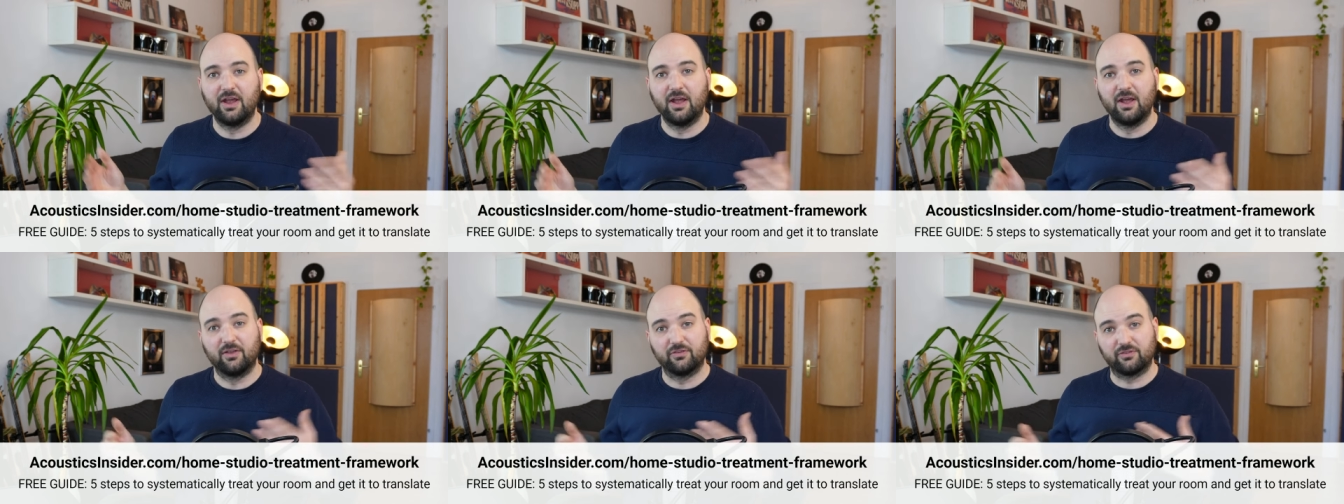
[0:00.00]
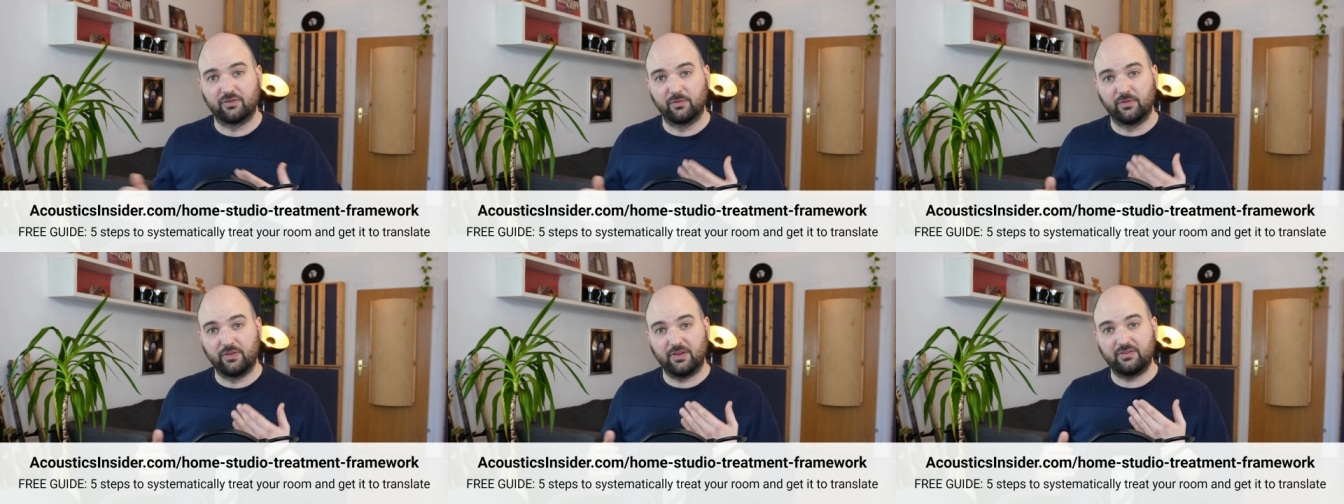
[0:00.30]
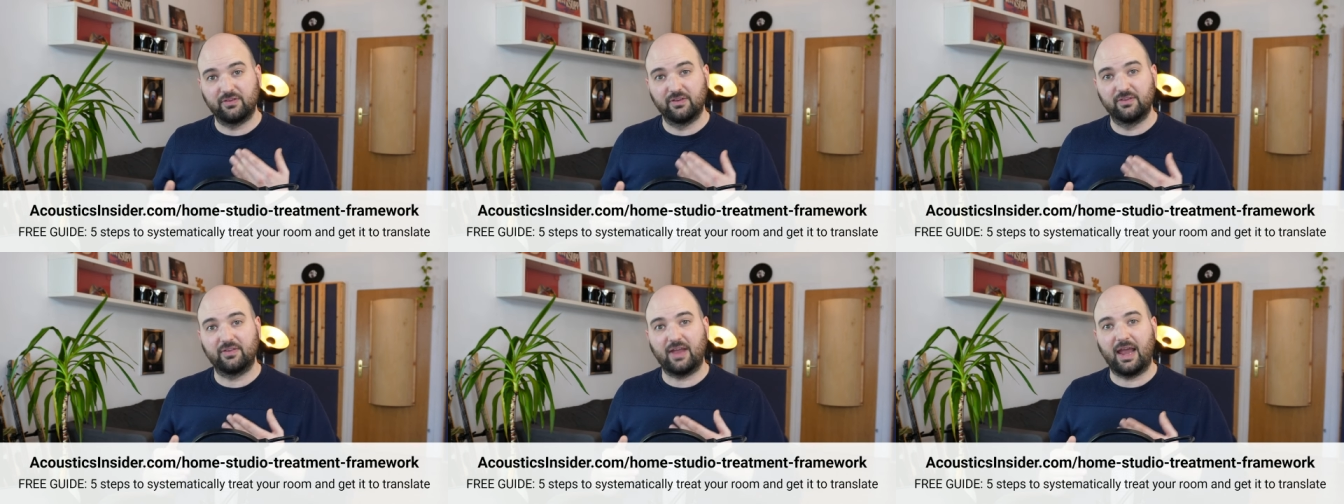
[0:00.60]
So, this
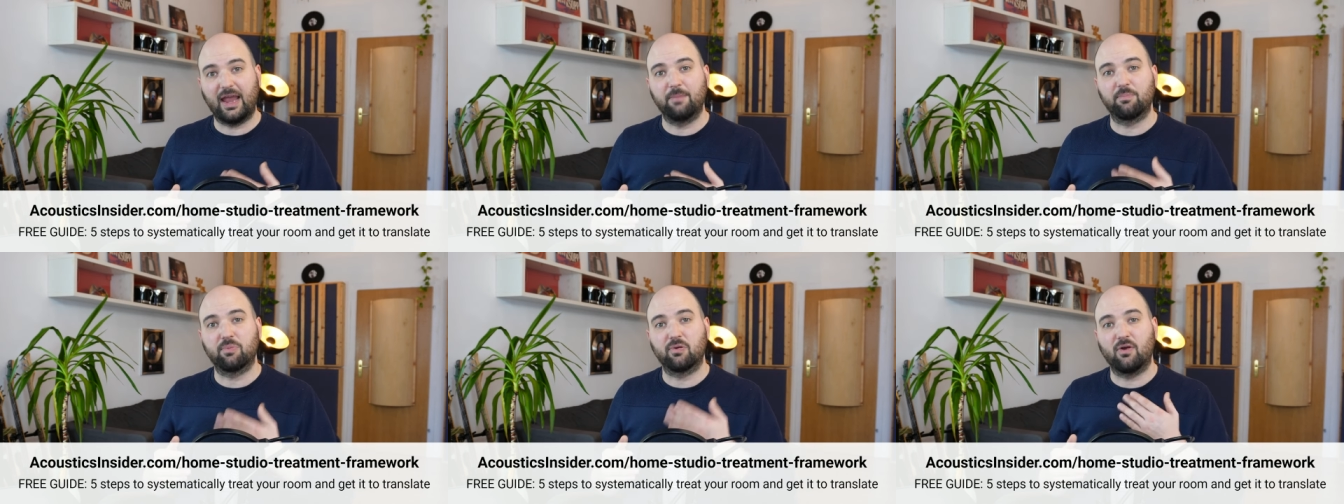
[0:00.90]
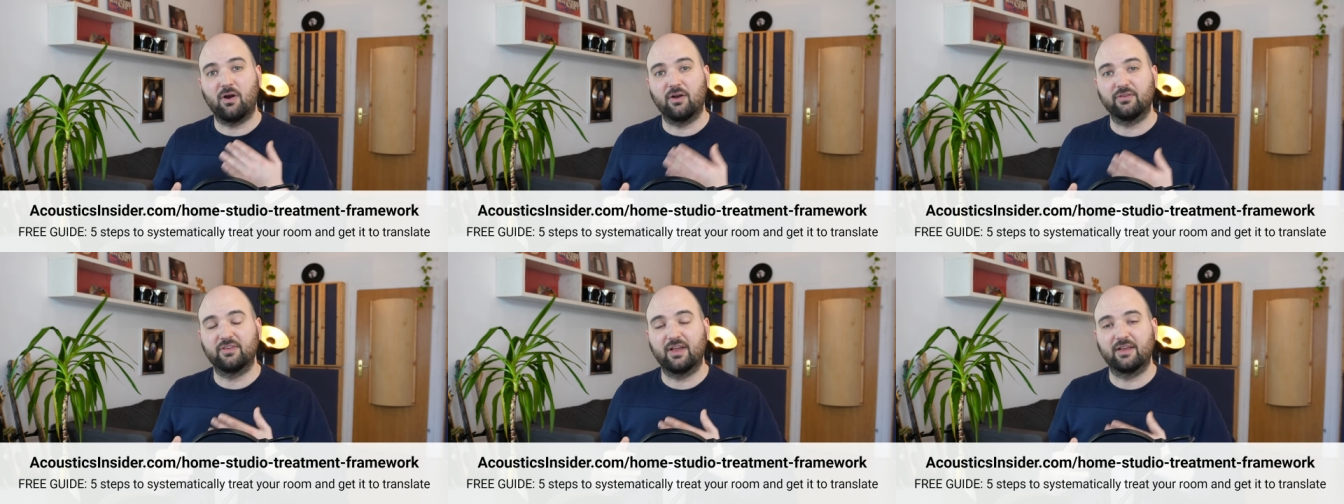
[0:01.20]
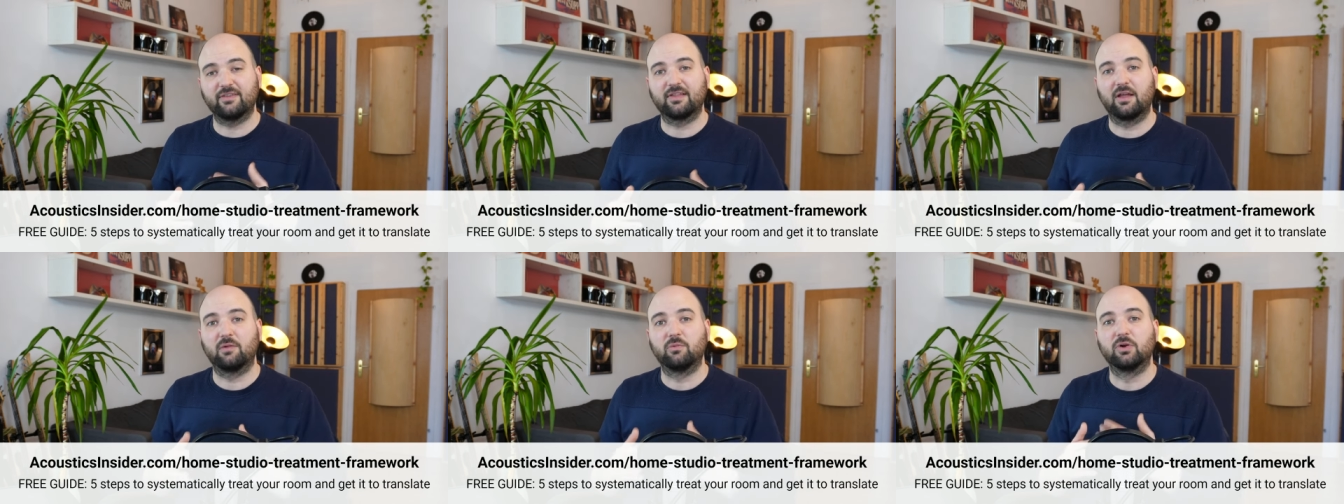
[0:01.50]
is a process
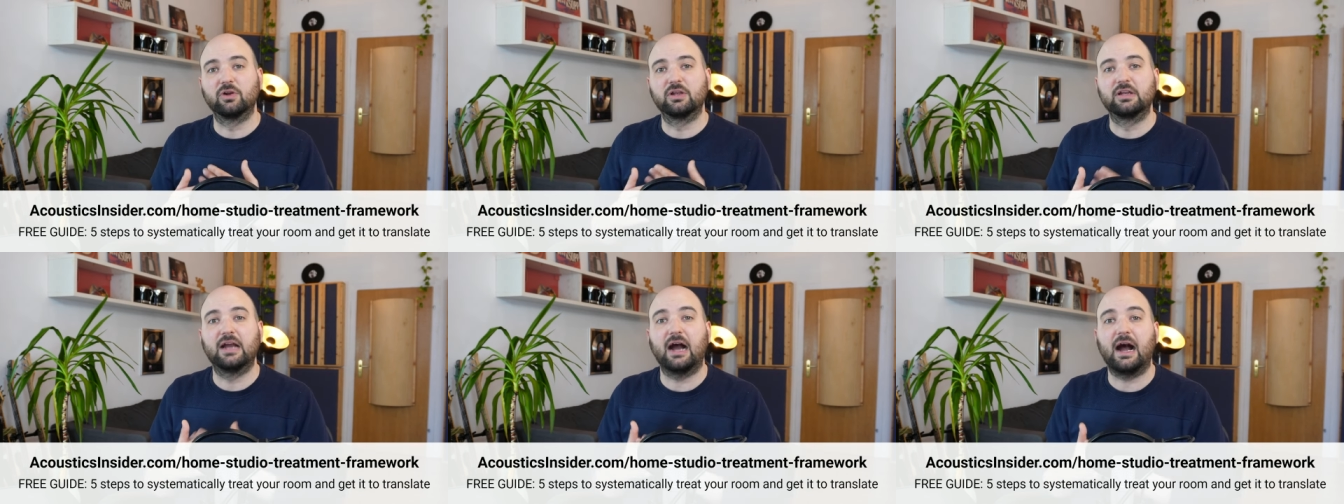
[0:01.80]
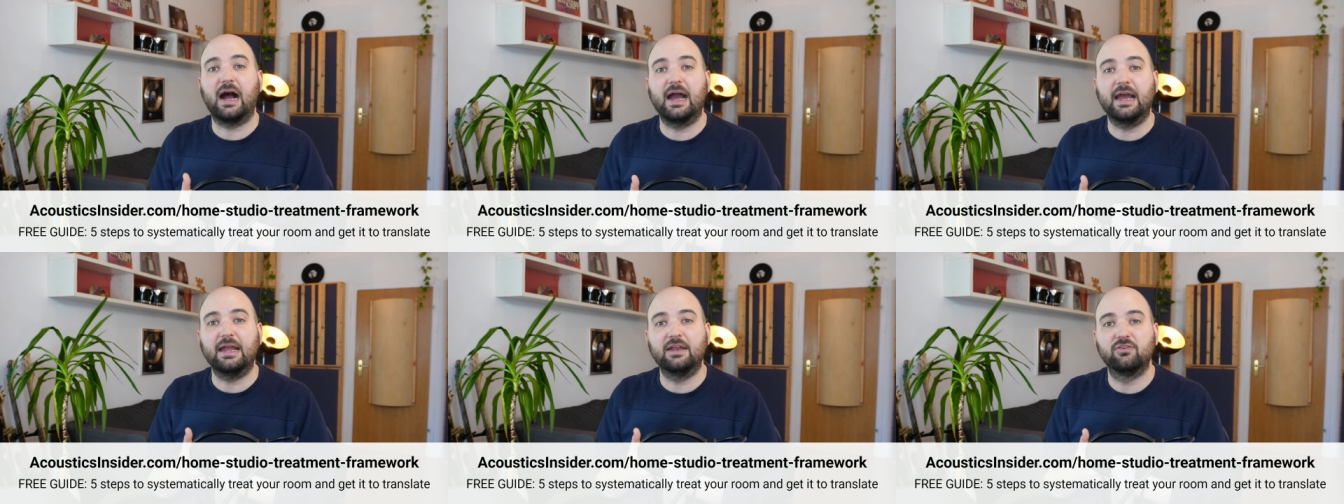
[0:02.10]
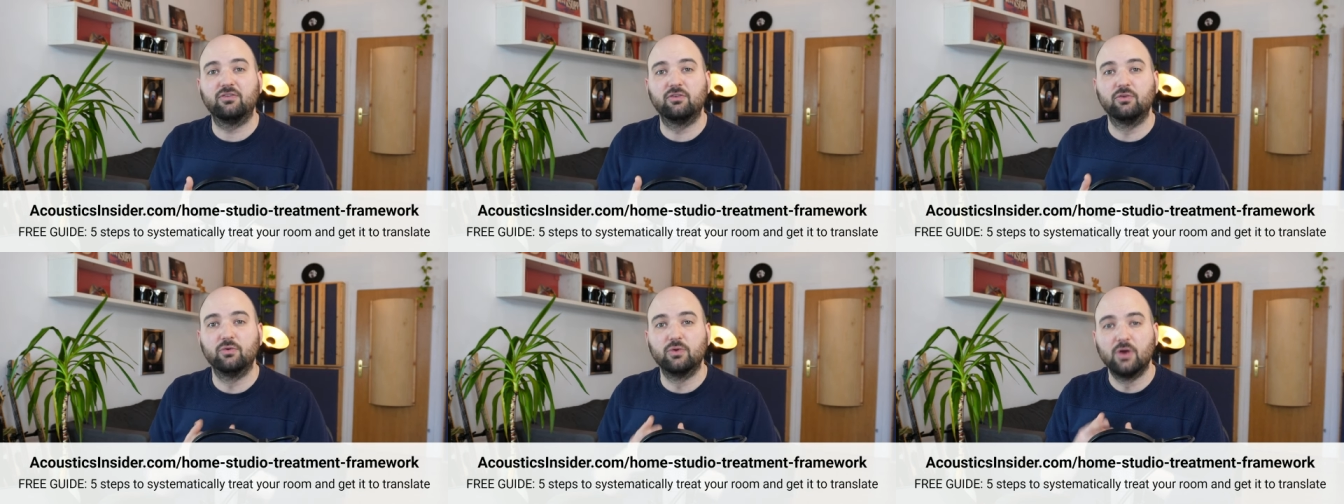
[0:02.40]
that will guide
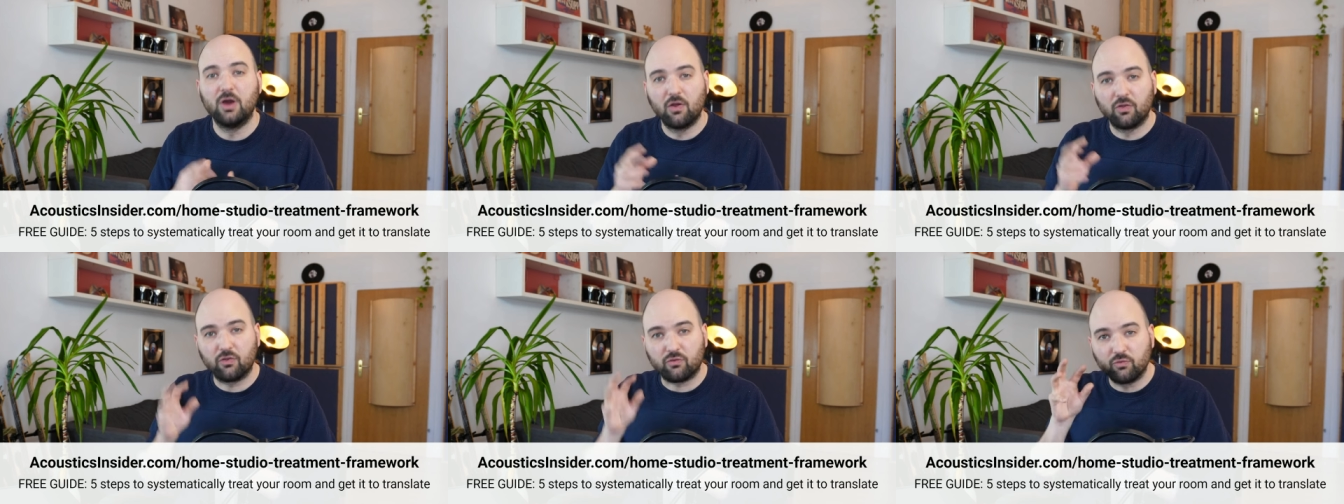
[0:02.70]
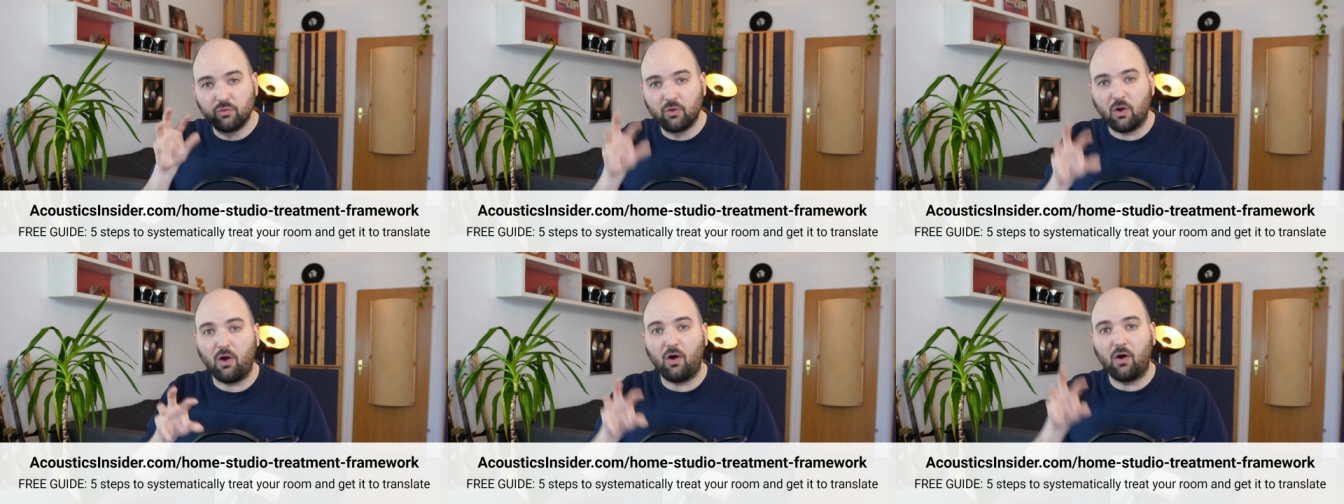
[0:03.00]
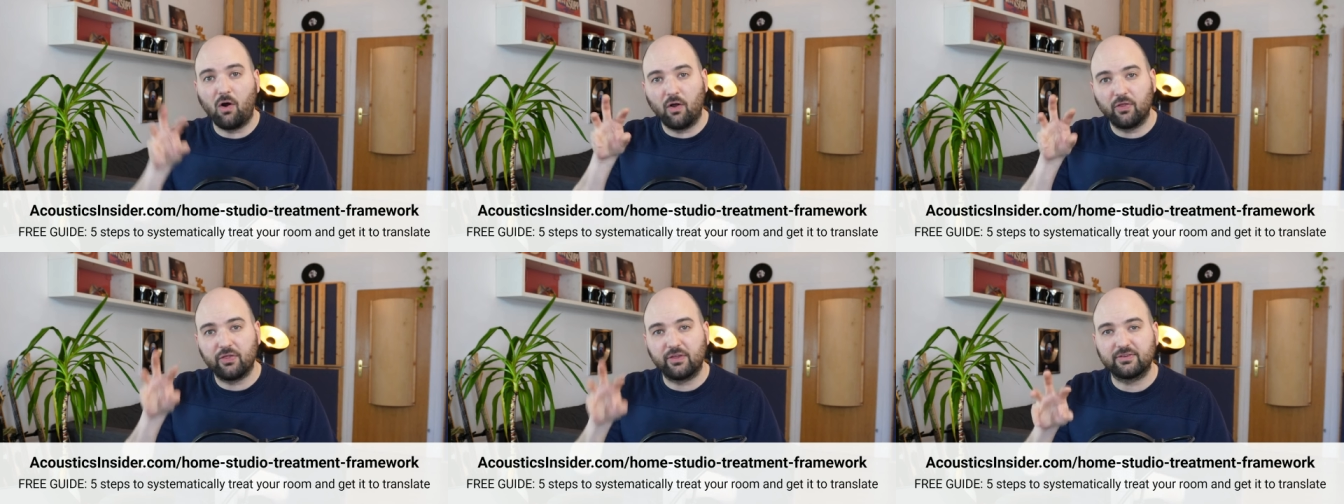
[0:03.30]
you through
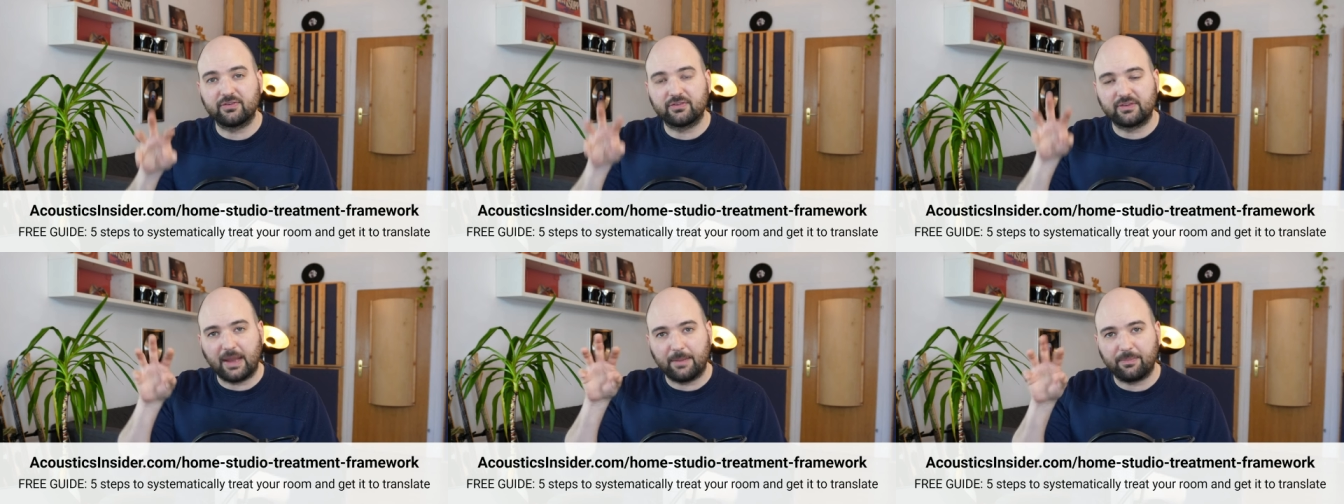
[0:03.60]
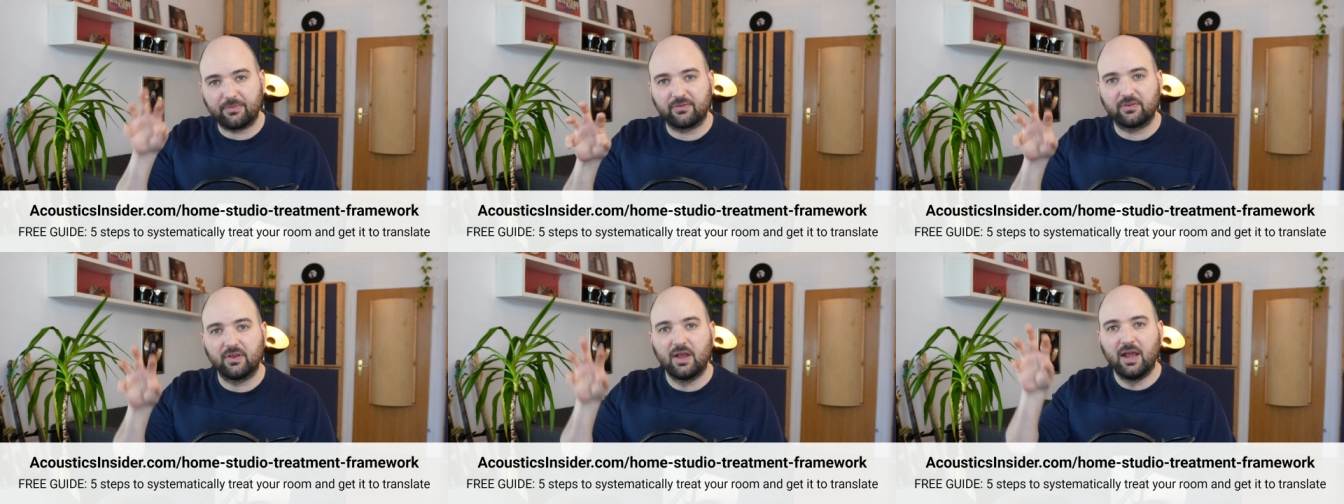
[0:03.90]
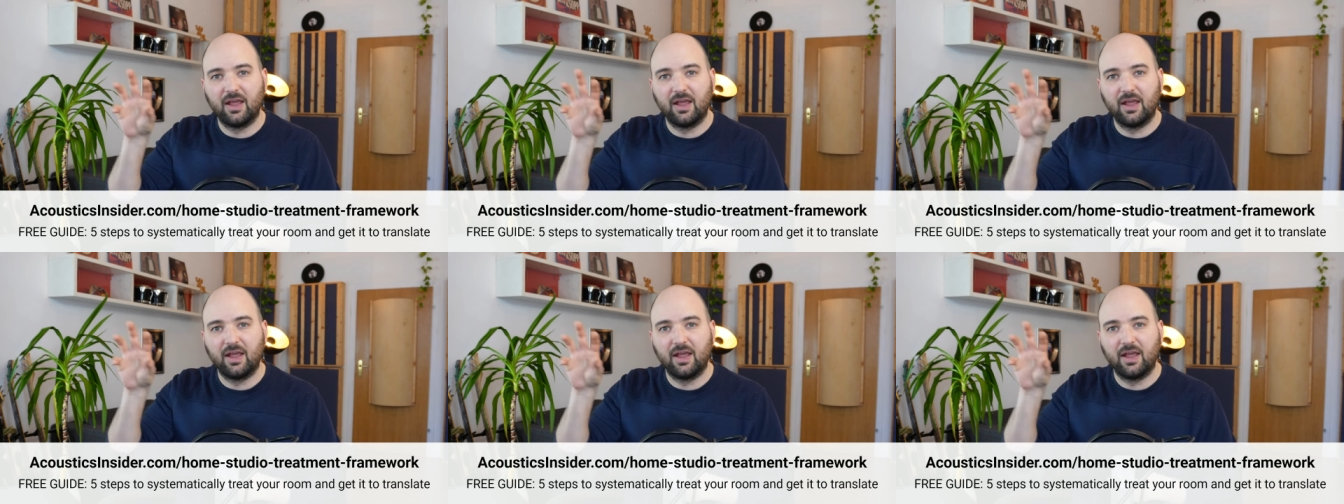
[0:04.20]
all the steps